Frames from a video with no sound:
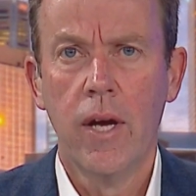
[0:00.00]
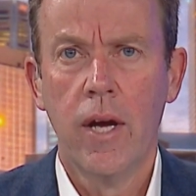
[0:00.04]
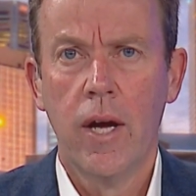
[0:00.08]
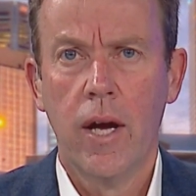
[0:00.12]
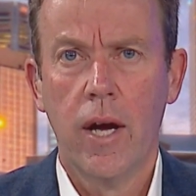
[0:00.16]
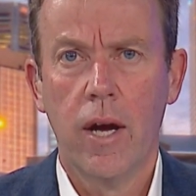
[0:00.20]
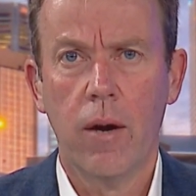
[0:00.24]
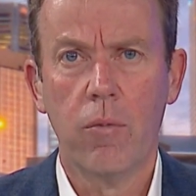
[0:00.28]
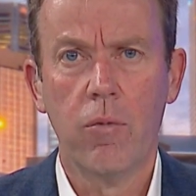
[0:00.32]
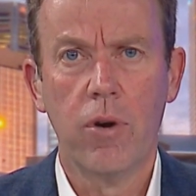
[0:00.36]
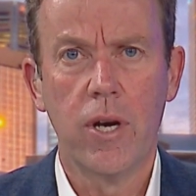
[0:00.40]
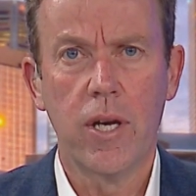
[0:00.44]

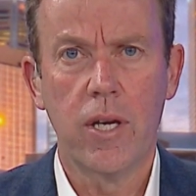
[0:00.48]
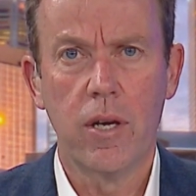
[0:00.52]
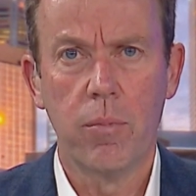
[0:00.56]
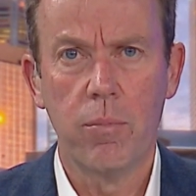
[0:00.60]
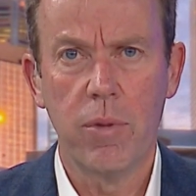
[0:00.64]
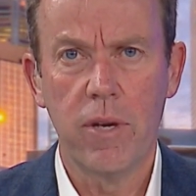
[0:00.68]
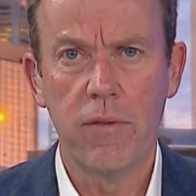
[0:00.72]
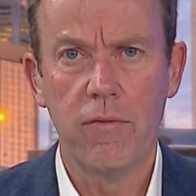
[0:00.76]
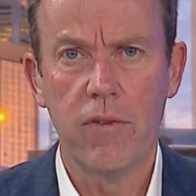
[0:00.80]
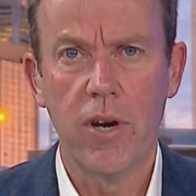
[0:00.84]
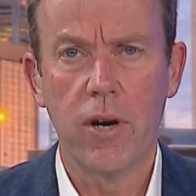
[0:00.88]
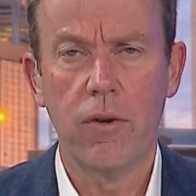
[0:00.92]
and we can
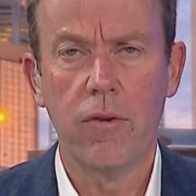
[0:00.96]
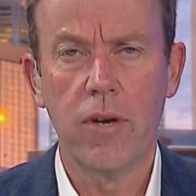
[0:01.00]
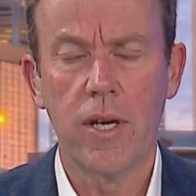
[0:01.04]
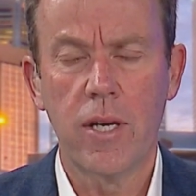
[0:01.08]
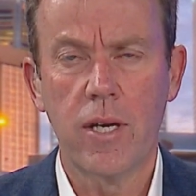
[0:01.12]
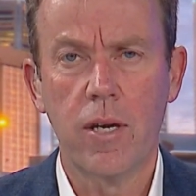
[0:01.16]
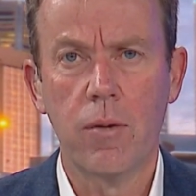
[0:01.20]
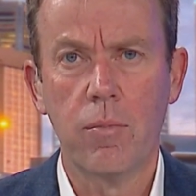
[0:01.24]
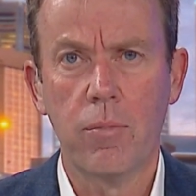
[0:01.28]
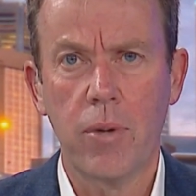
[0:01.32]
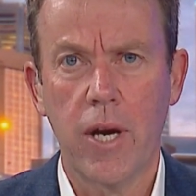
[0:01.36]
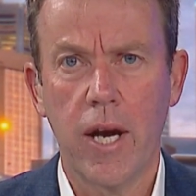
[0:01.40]
be very
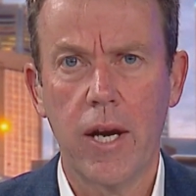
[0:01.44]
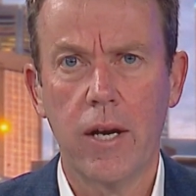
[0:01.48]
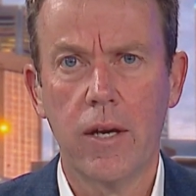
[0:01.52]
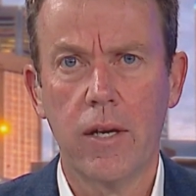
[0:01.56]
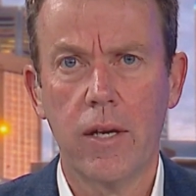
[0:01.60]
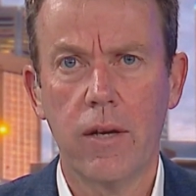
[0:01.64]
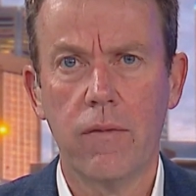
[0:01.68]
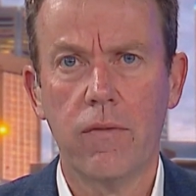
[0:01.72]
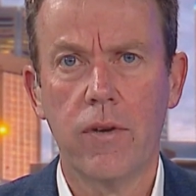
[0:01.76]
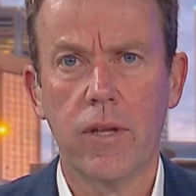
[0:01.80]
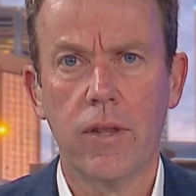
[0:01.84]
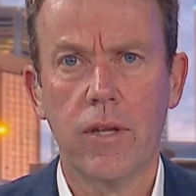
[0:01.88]

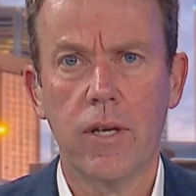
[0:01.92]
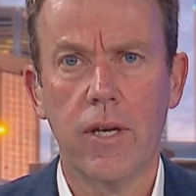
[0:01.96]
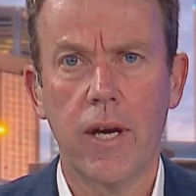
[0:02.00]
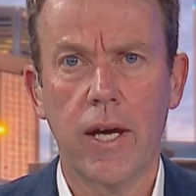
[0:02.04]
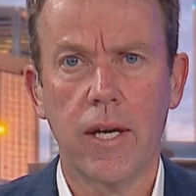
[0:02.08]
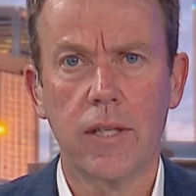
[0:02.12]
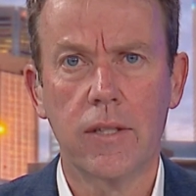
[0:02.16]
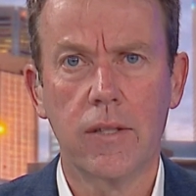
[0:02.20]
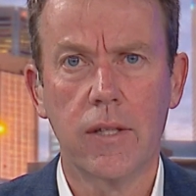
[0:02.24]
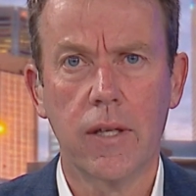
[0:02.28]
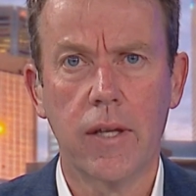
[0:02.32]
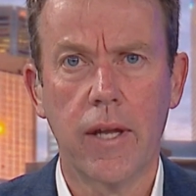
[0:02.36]
competitive at the
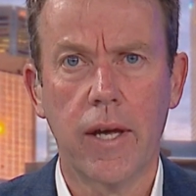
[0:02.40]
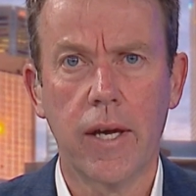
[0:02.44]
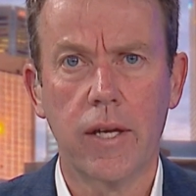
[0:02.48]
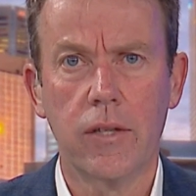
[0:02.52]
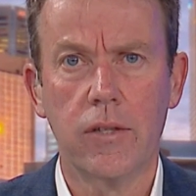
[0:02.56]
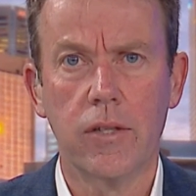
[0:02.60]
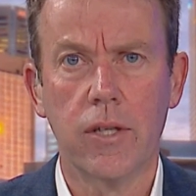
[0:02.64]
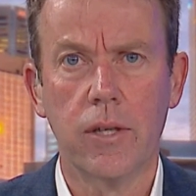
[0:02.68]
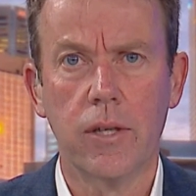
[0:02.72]
next election.